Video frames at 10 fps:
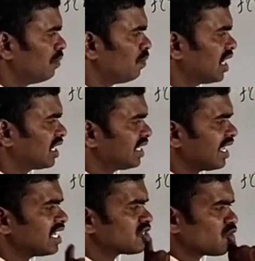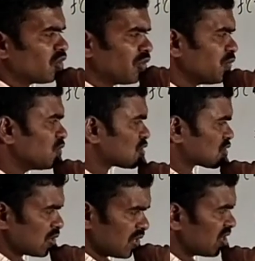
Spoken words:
but there is no use.